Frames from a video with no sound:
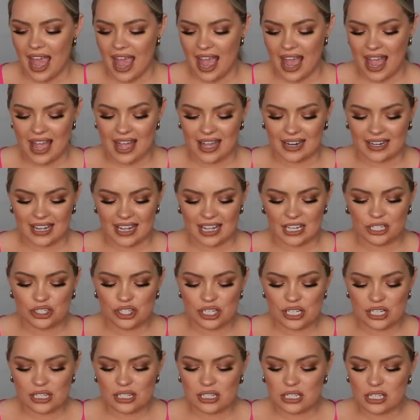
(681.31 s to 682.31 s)
And it
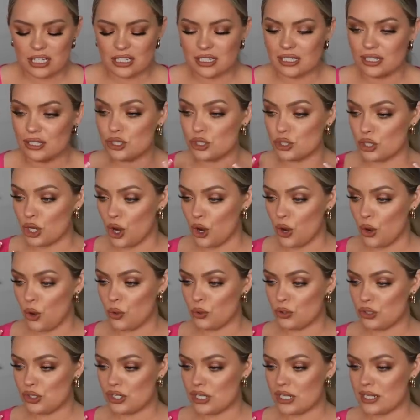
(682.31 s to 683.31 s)
just looks
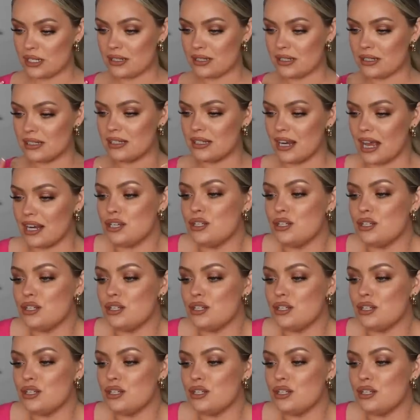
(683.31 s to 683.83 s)
so just,